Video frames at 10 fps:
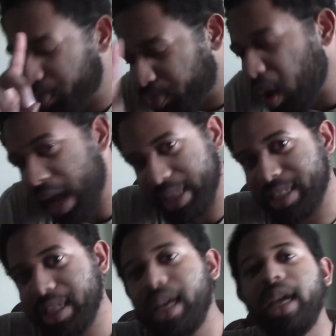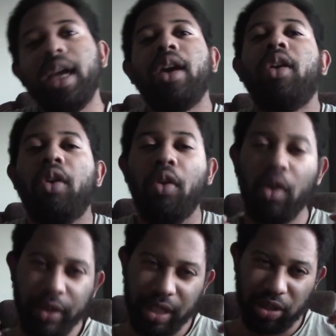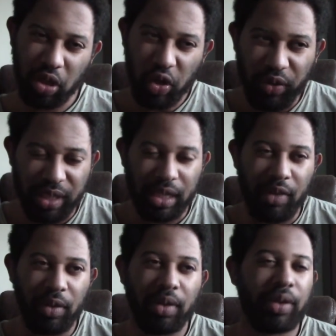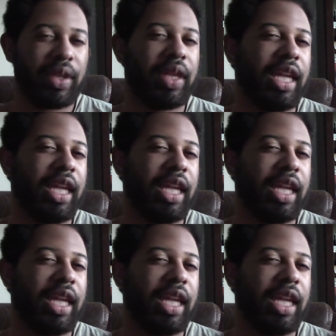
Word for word: but on the surface level